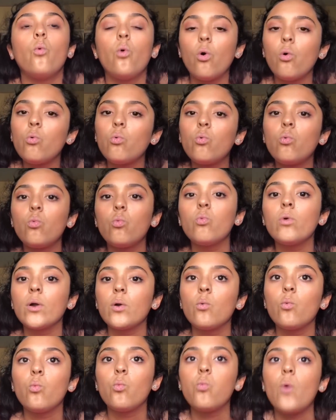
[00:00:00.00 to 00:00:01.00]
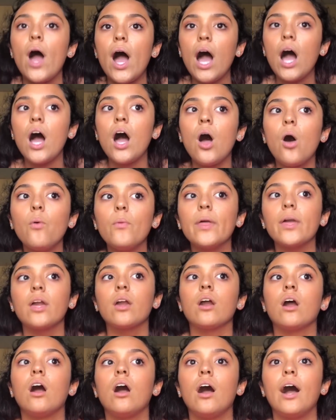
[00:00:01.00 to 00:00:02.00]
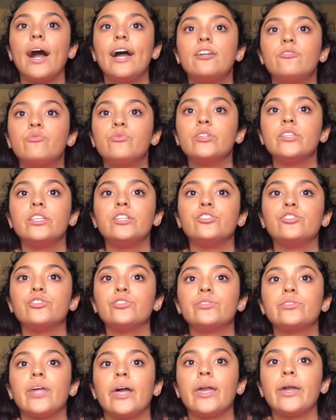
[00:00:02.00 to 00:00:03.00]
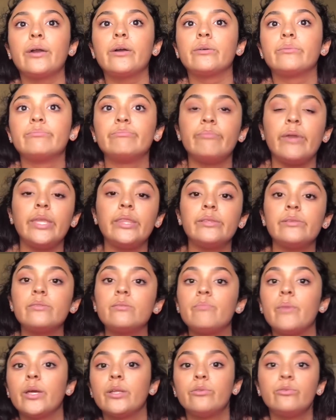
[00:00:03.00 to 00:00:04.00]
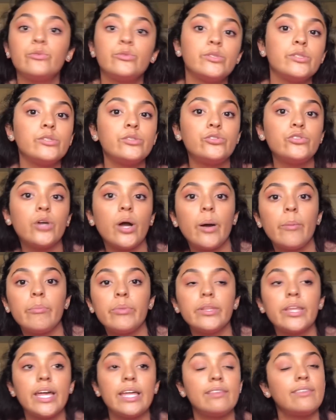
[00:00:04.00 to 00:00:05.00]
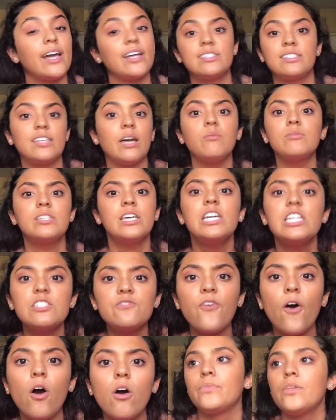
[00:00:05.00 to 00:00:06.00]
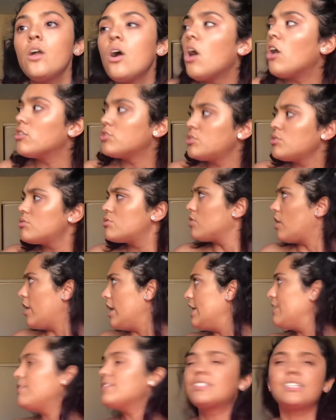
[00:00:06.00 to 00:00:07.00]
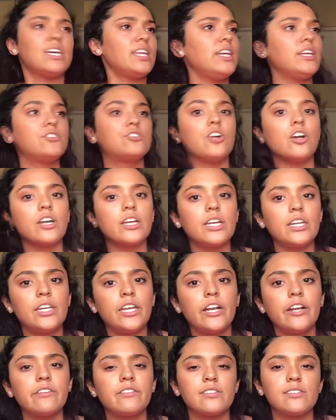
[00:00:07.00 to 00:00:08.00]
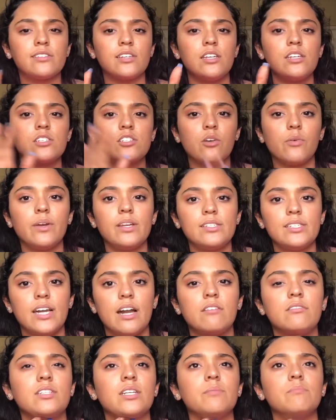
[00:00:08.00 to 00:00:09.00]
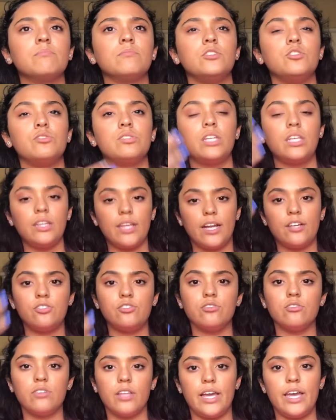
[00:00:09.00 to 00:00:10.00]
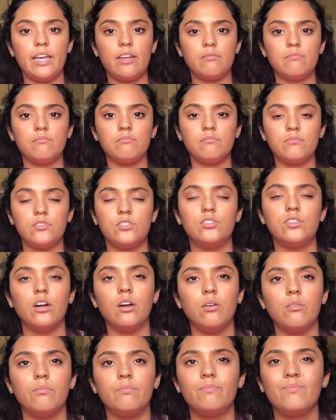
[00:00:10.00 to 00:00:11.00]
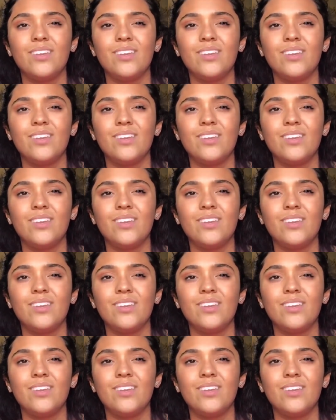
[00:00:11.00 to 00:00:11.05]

oh, like wow, like I really just like made this man lose his job, but like that was his fault. Also, sorry if it's getting dark in here, the sun is going down and I'm using natural light, so